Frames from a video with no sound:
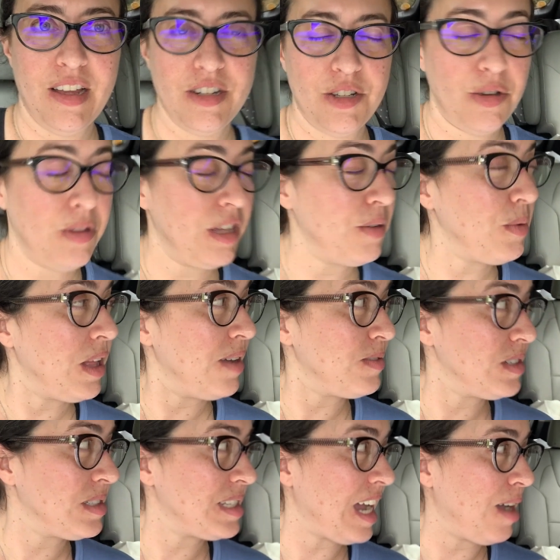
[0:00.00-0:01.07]
Do you think we'll have
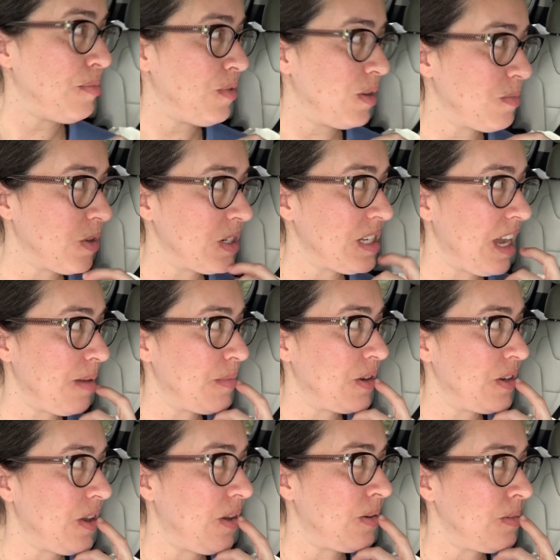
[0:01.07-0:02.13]
to stop one more time or
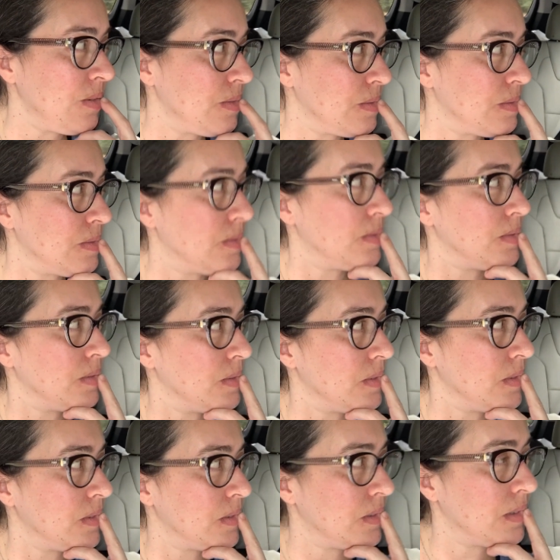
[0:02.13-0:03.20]
no? No,
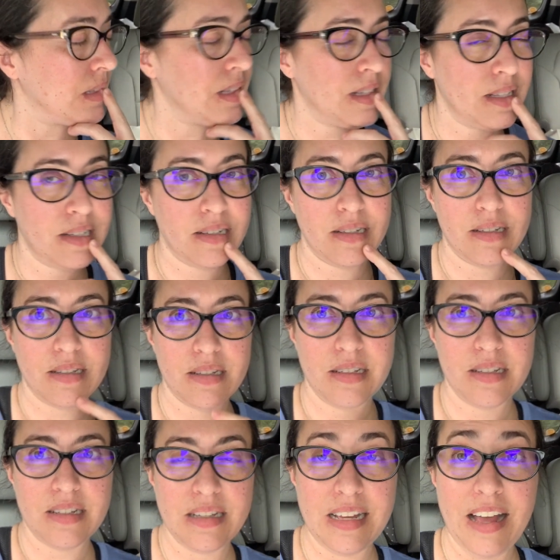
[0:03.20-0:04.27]
I think we'll
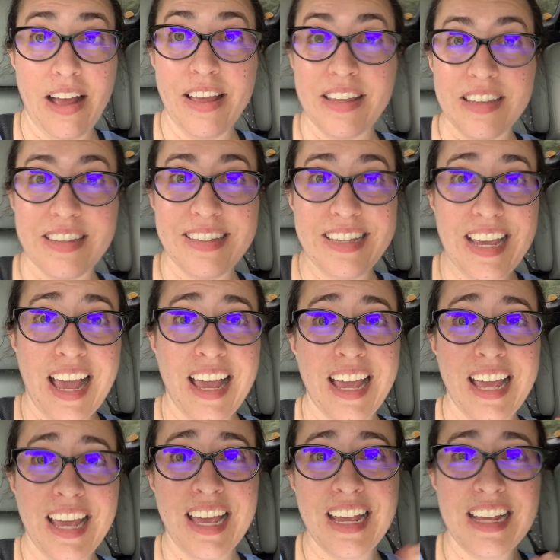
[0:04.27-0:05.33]

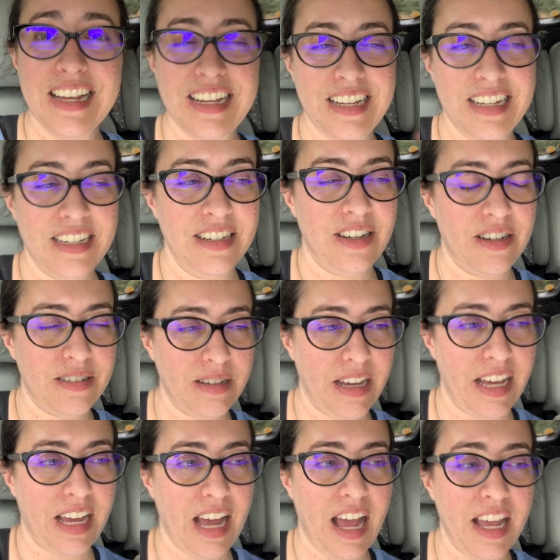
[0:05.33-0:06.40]
Yay!
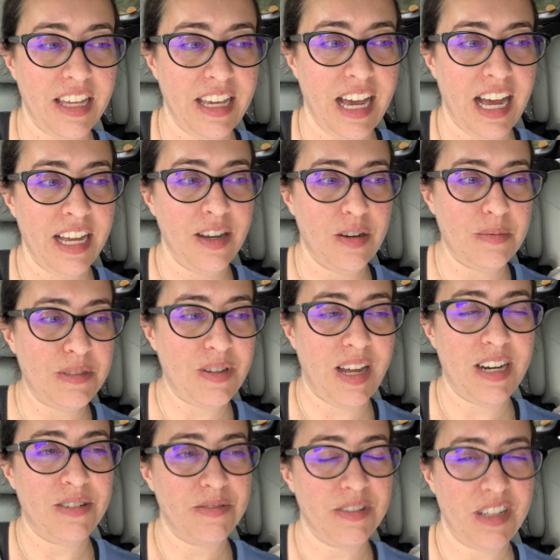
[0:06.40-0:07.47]
Okay, I, yeah, I hope so. I
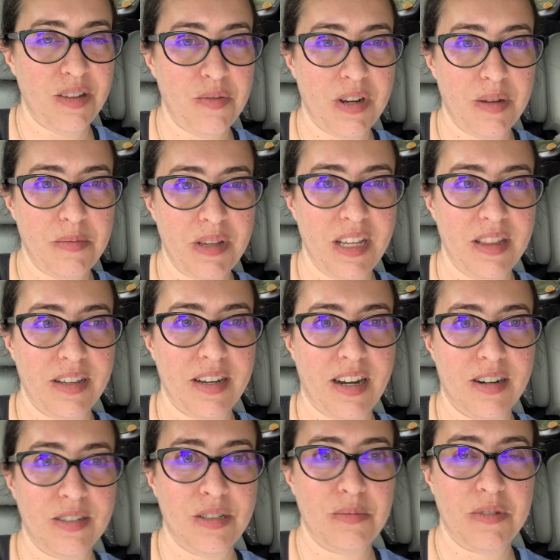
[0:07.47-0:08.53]
don't really want to be in the
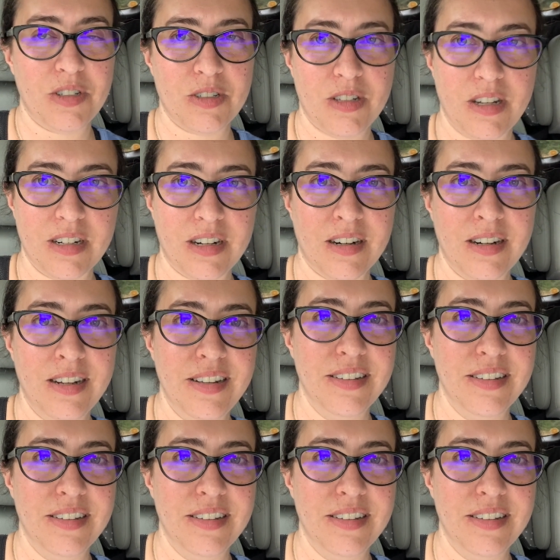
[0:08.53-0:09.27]
car too much longer